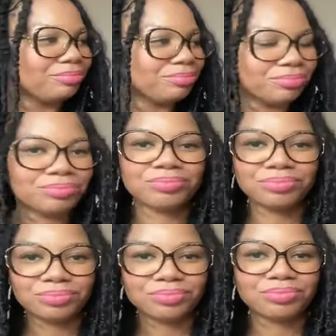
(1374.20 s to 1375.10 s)

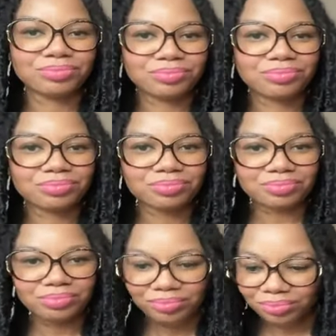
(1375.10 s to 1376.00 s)

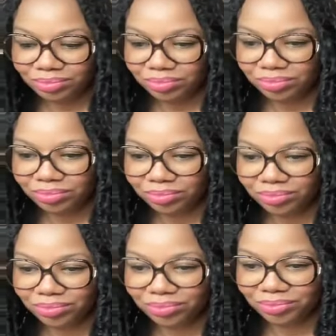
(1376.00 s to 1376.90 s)

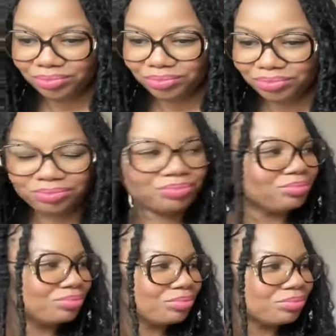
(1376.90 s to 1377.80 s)

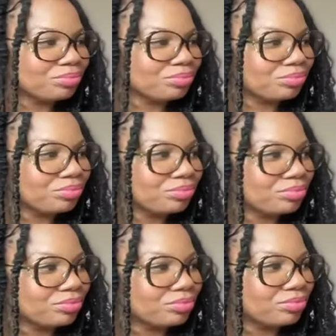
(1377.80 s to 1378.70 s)

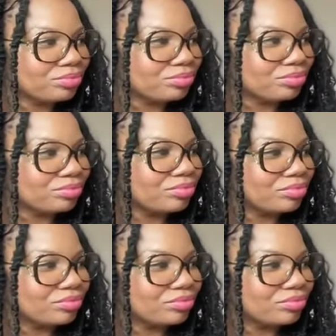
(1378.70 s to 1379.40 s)
(not speaking)